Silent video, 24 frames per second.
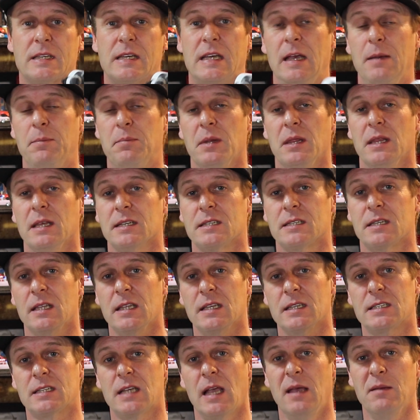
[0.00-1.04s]
keeping this in
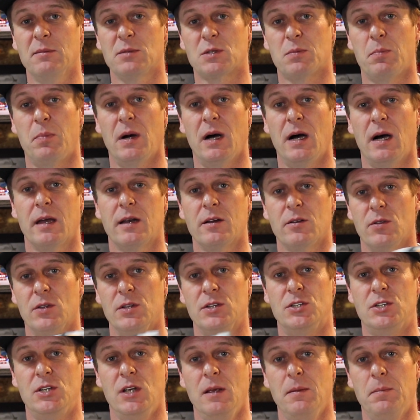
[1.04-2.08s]
the same spot are the
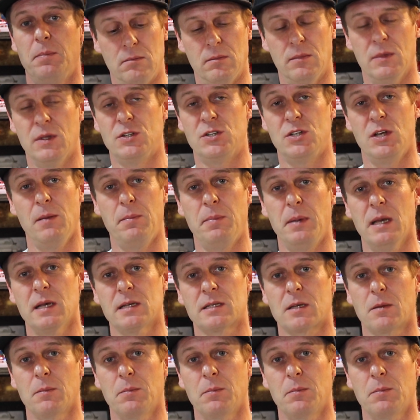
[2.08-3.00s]
GPS